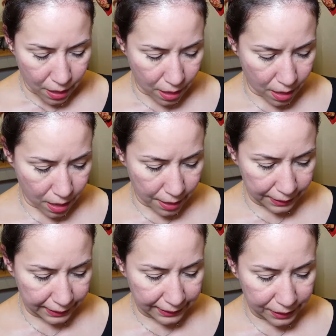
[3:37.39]
Uh, it
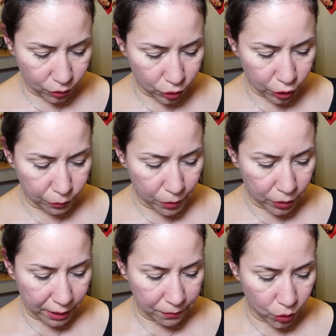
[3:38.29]
says these are
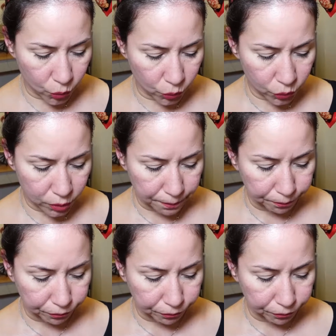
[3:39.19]
Smoky Muse.